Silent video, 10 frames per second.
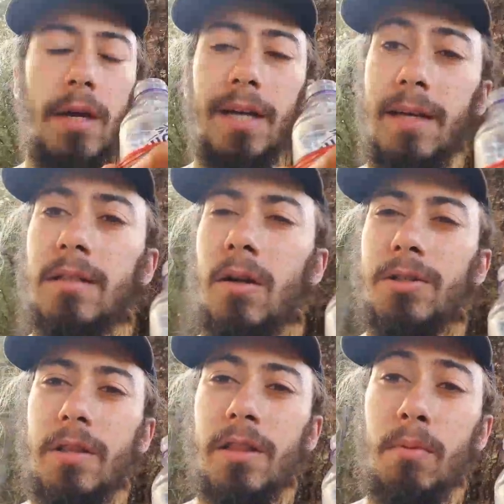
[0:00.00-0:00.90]
It tastes
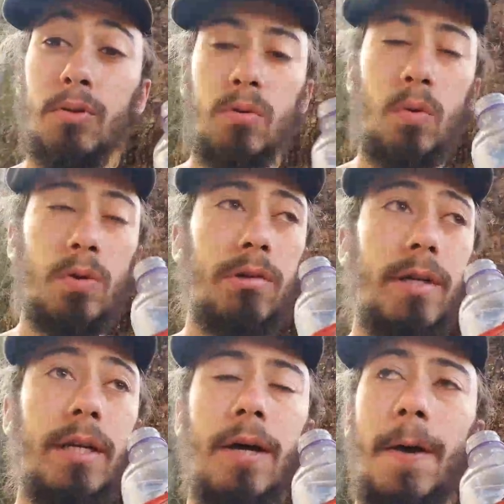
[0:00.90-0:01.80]
nicer than the bottled water
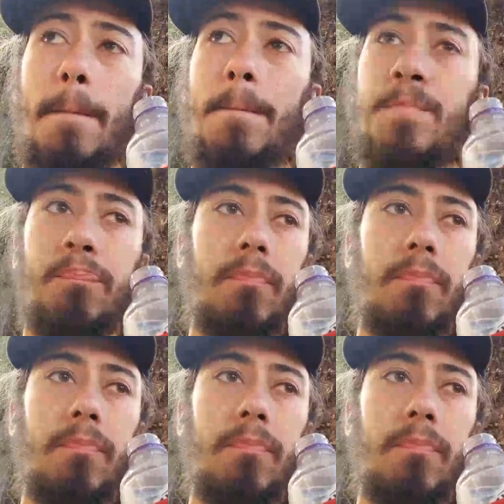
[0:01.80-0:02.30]
in